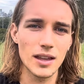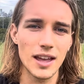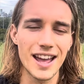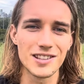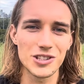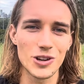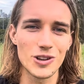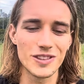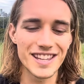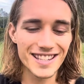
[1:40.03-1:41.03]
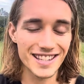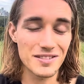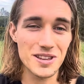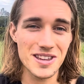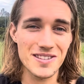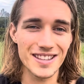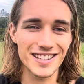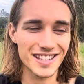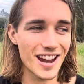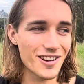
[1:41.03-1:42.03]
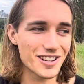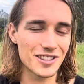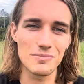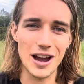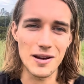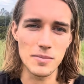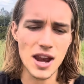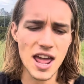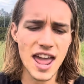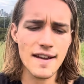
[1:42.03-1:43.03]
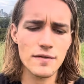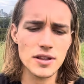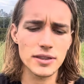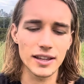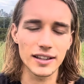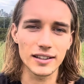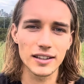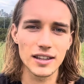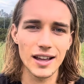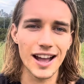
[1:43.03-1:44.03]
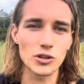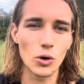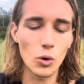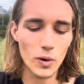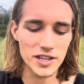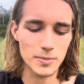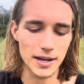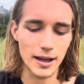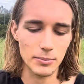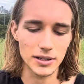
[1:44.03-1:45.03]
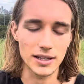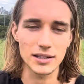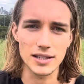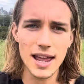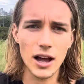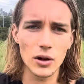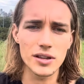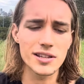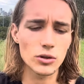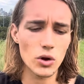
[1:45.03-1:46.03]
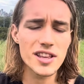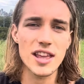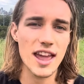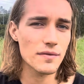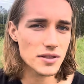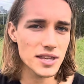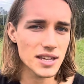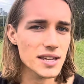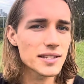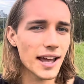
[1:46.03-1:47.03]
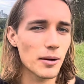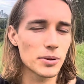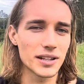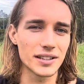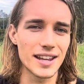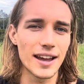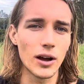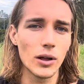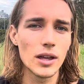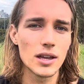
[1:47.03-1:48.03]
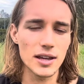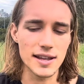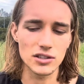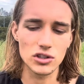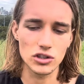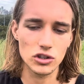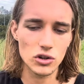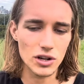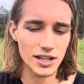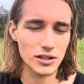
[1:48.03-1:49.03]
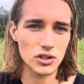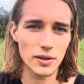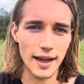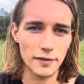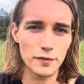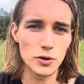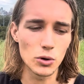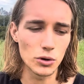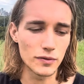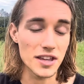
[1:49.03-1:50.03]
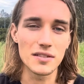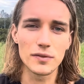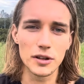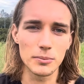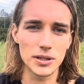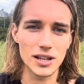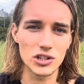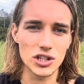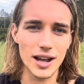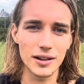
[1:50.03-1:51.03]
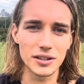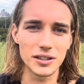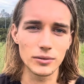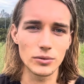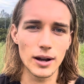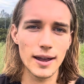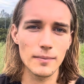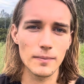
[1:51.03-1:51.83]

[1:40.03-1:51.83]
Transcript: And so this can be scary to the mind, but everything has always been happening now. Is is everything is happening now. It's just tuning into that field of infinite potentiality, right?